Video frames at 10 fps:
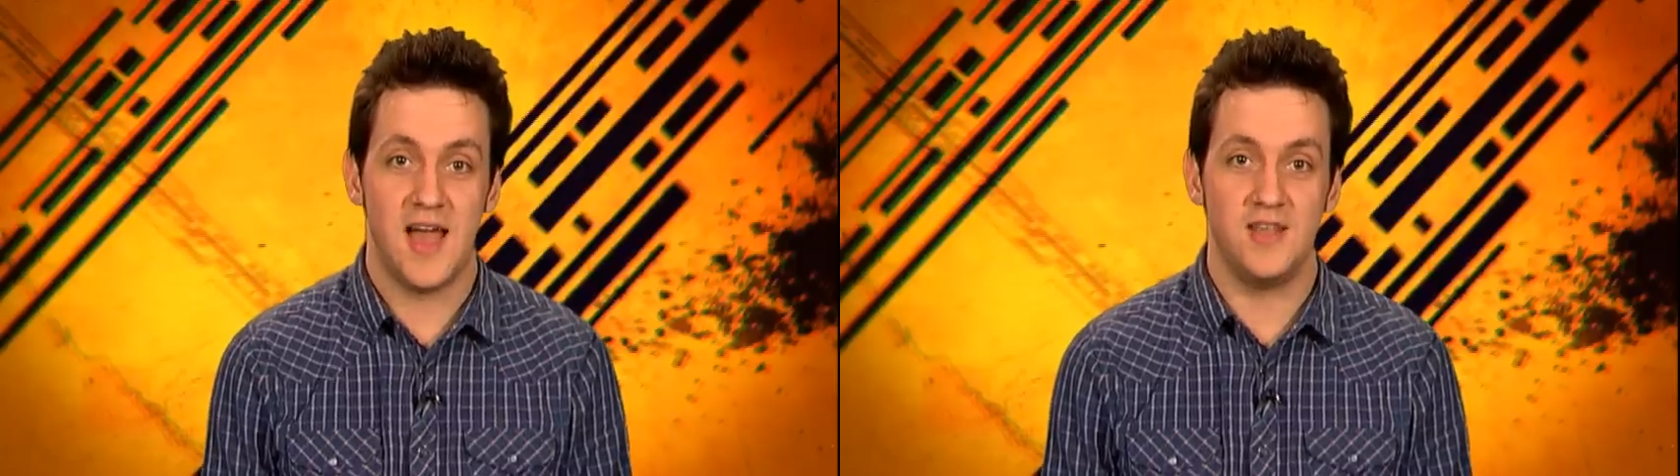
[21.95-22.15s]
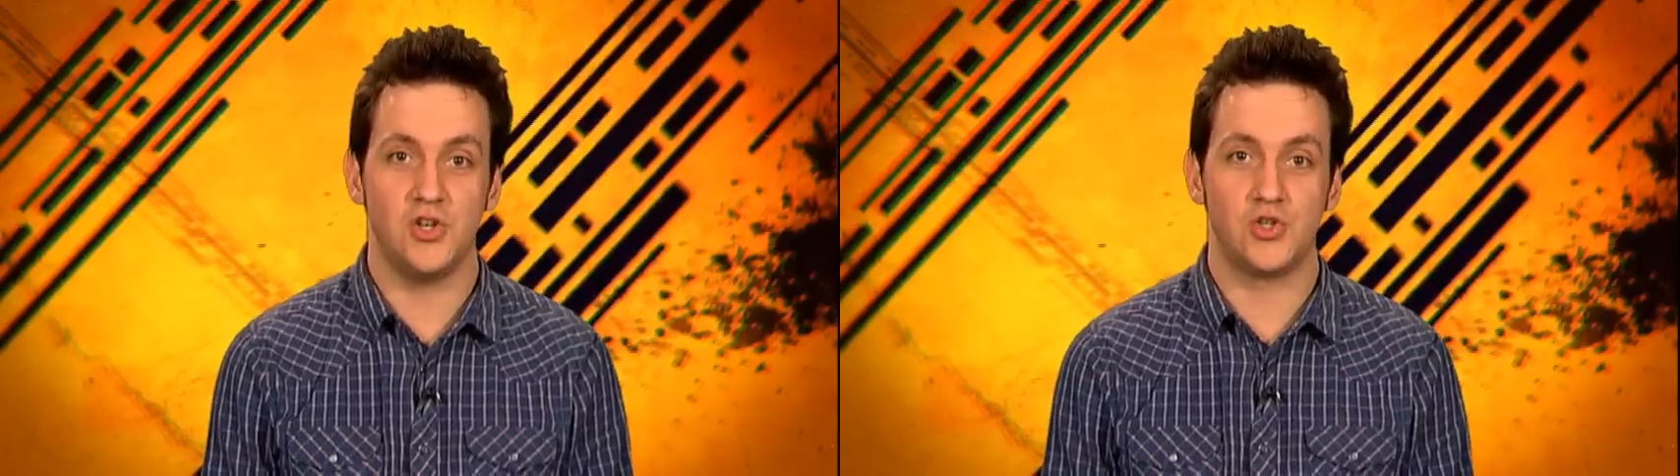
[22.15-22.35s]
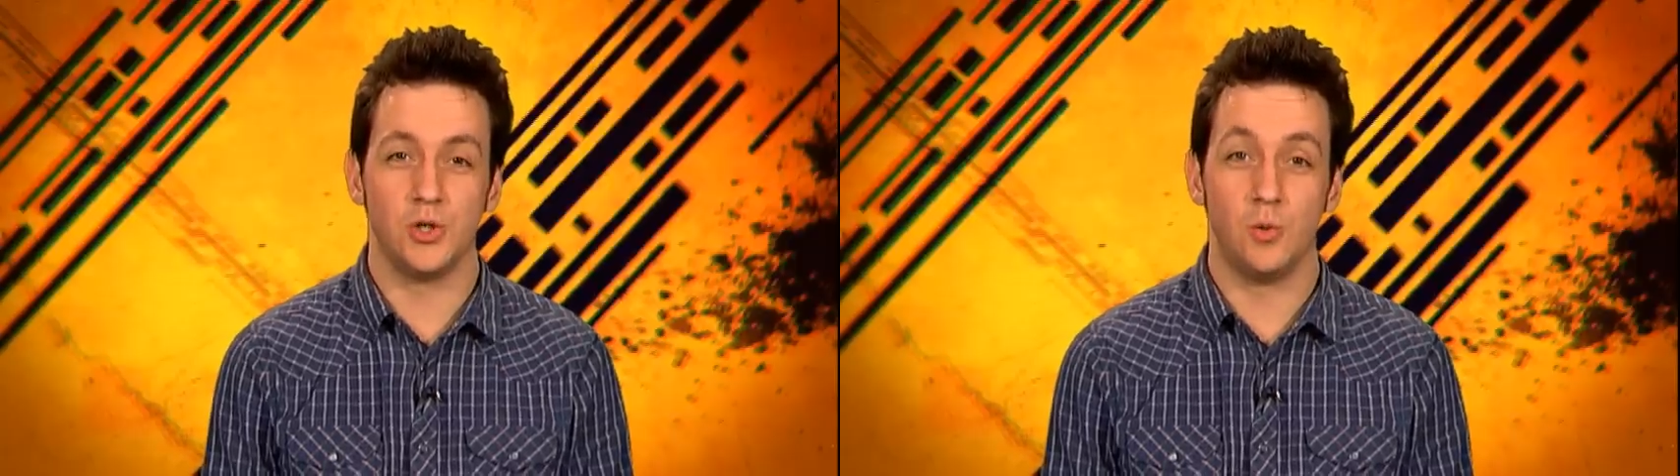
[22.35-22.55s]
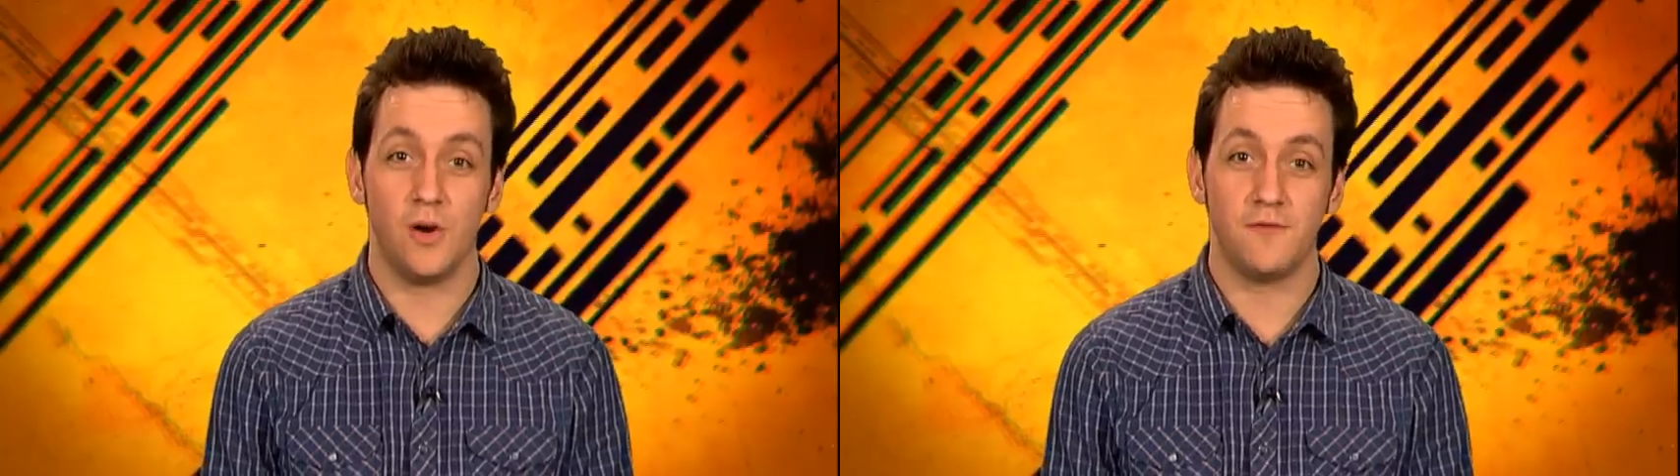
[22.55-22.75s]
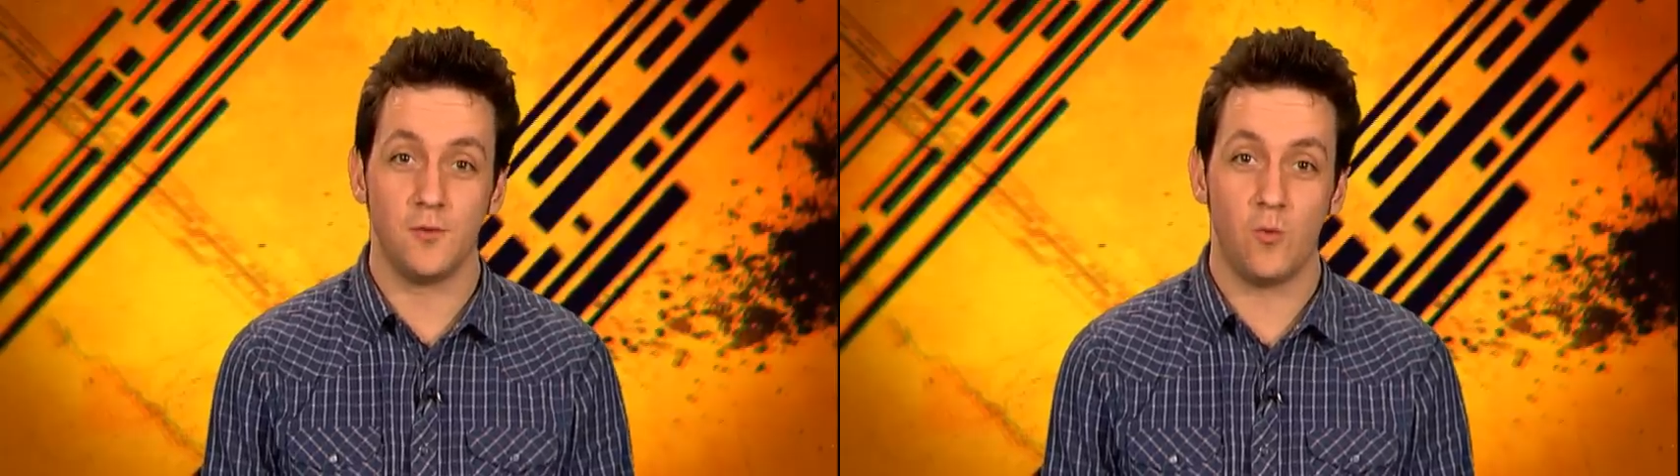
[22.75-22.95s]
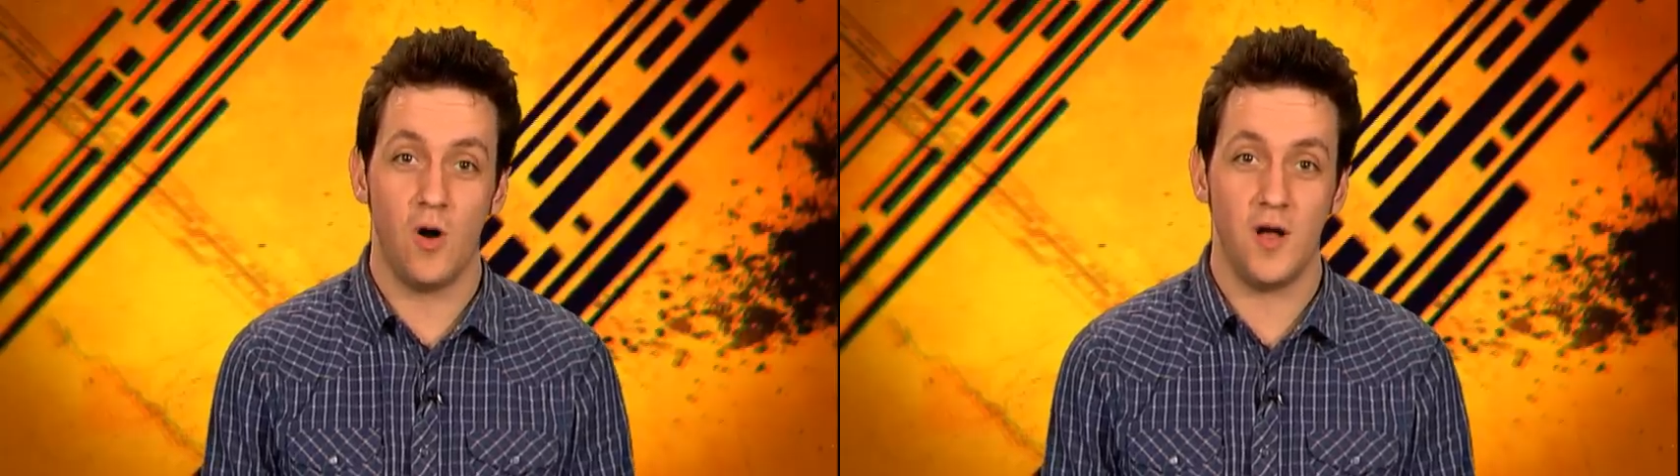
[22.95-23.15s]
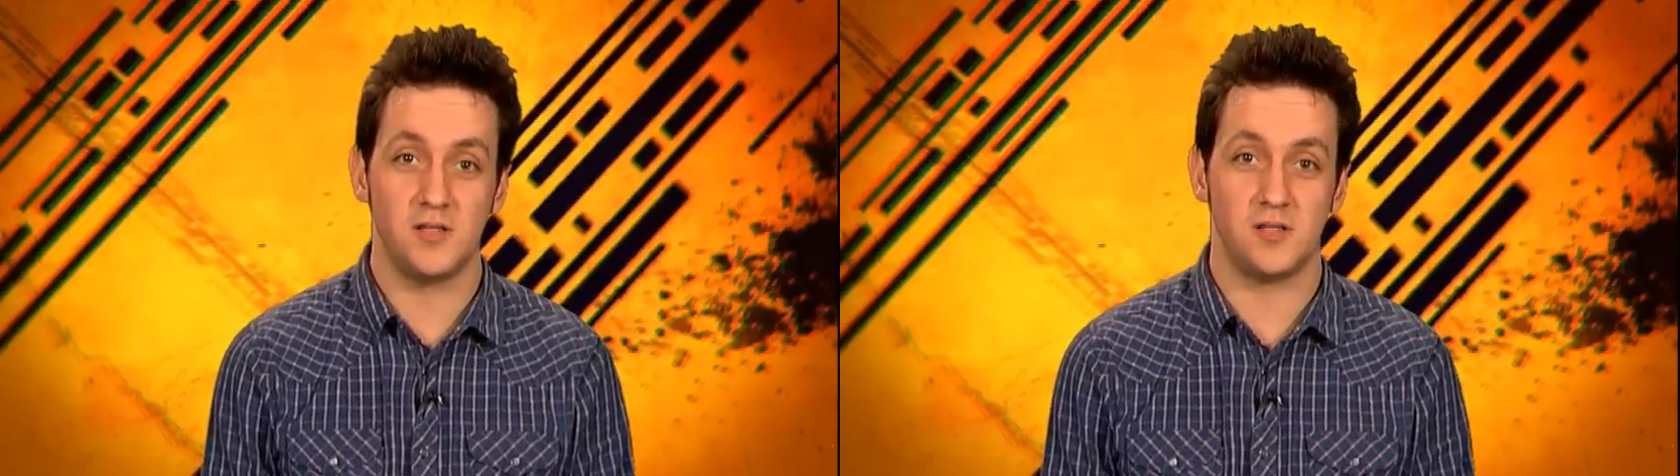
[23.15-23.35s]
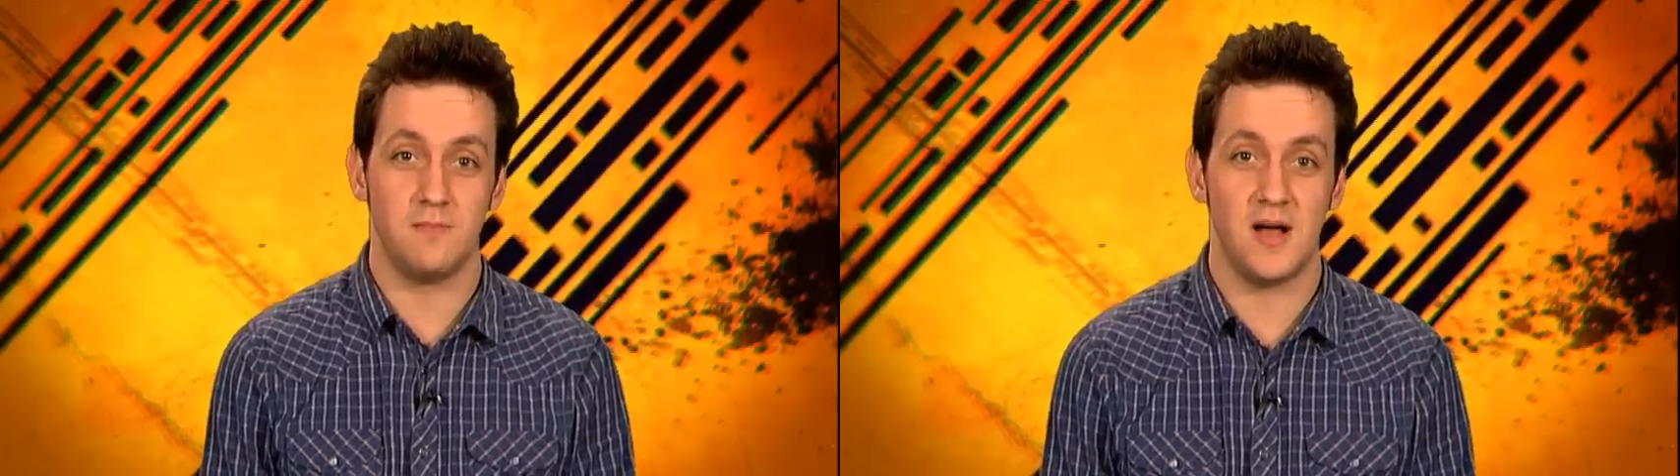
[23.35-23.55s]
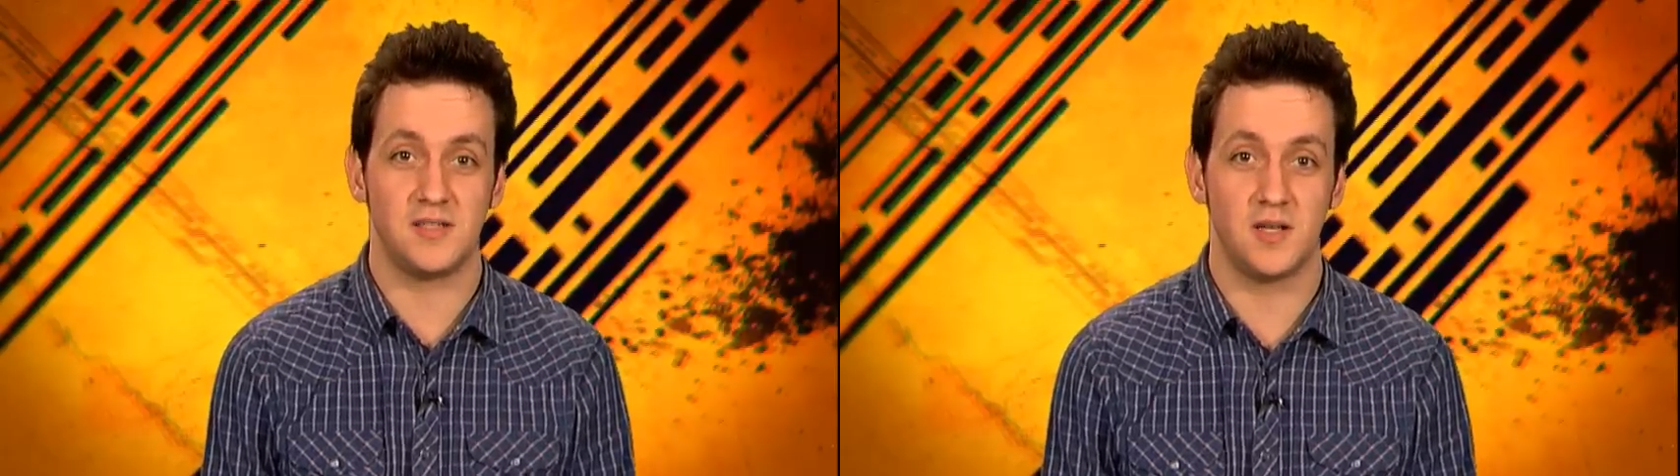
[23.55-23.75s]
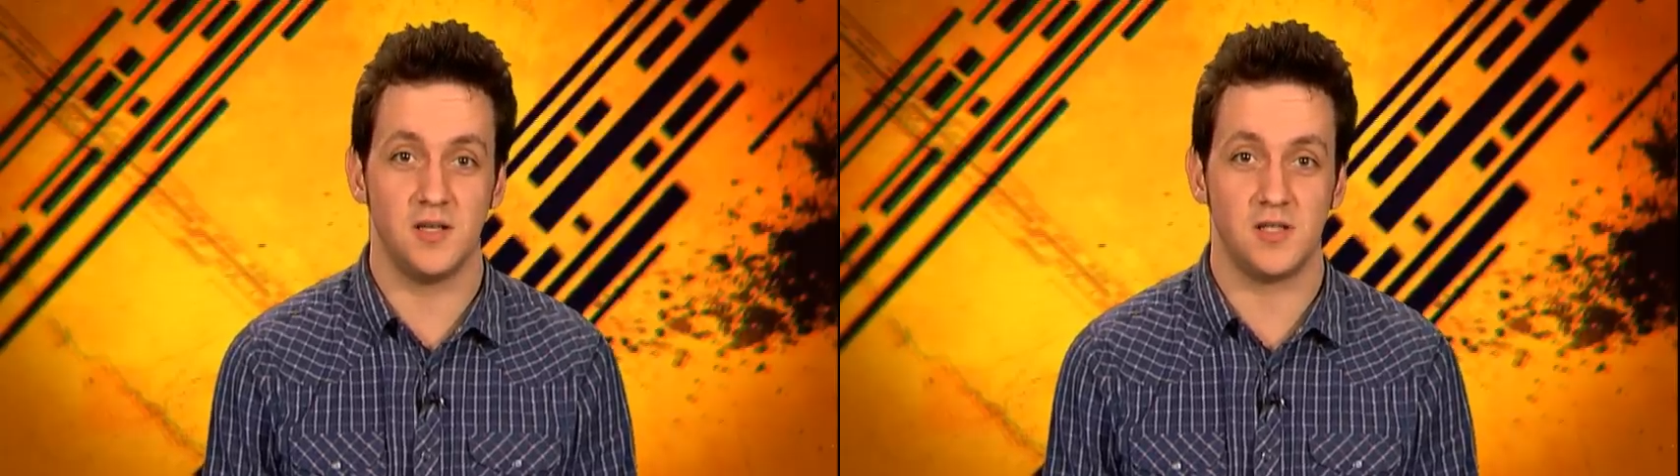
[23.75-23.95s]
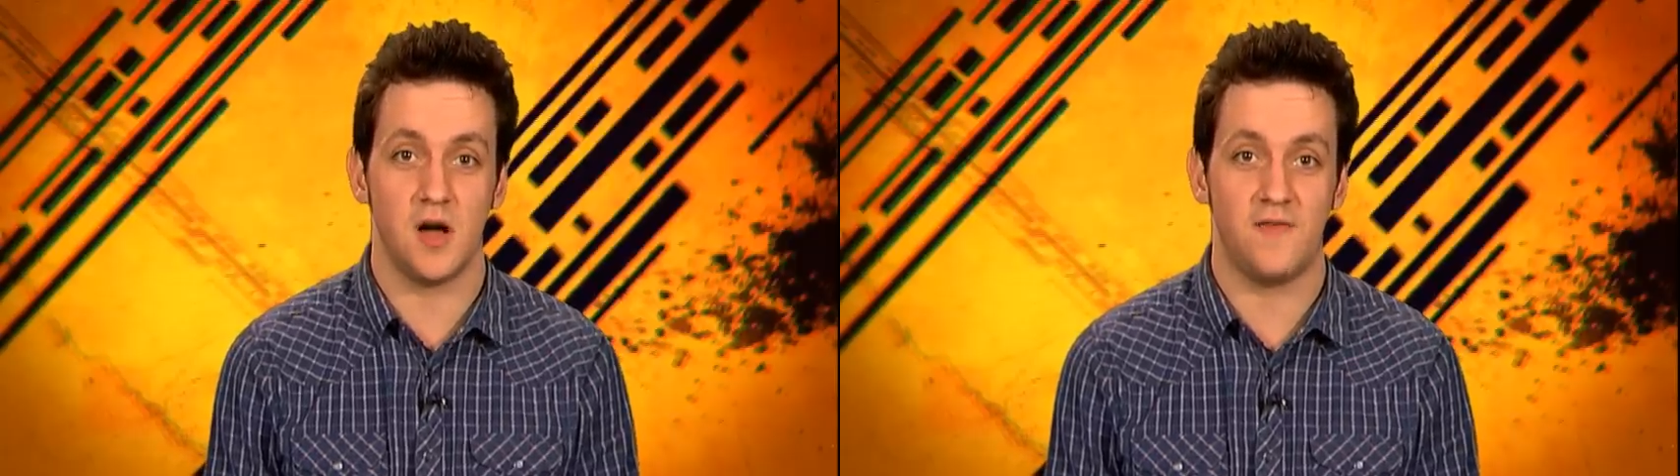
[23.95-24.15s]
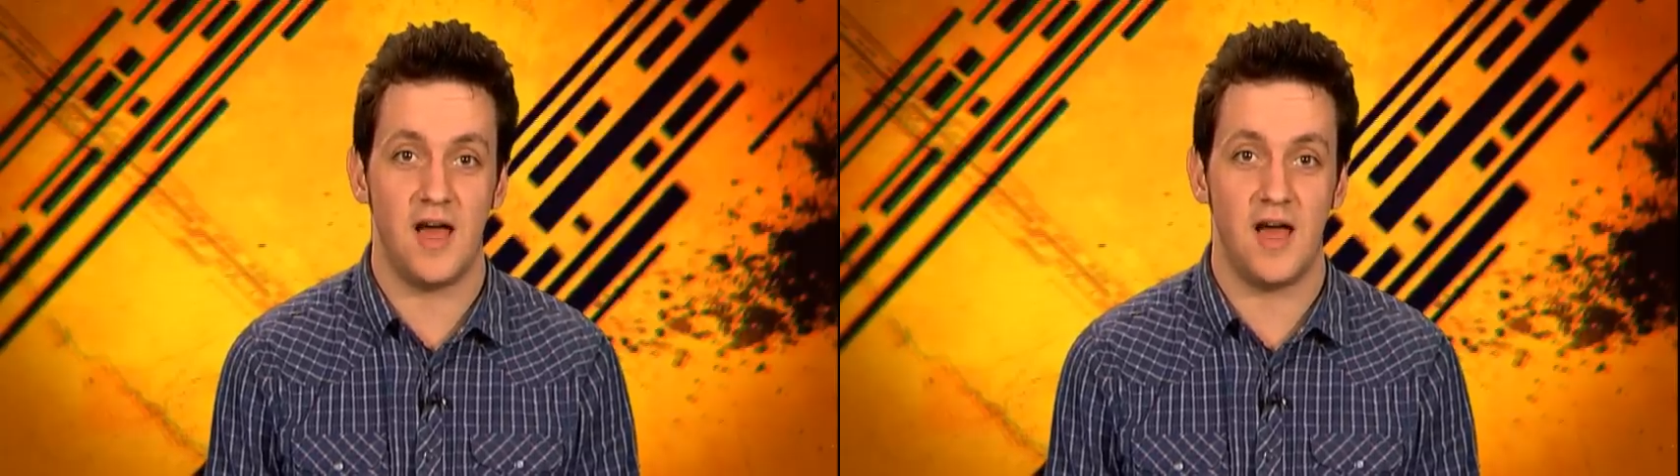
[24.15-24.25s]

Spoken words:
Kenya saw one of the worst massacres of